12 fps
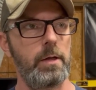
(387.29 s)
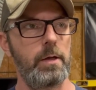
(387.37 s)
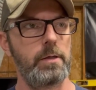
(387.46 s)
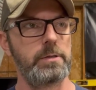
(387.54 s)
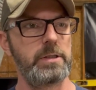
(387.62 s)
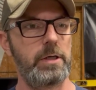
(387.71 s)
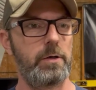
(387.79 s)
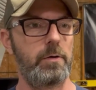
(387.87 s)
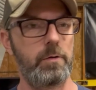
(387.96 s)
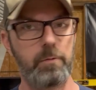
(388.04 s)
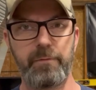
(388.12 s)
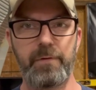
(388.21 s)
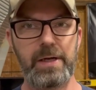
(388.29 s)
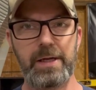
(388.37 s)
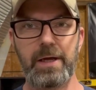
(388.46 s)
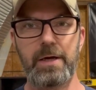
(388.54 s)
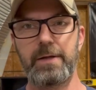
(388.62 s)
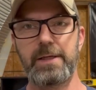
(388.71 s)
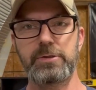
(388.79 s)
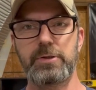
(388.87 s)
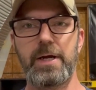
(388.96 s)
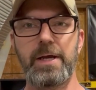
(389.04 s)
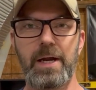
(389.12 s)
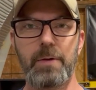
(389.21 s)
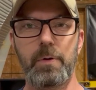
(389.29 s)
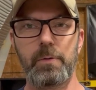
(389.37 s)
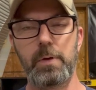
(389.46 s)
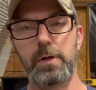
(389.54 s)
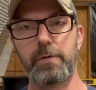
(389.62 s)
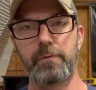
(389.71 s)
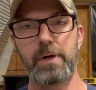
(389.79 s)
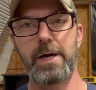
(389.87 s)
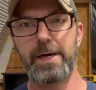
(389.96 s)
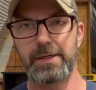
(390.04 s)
So we finally got all that straight, got it where it roll over right,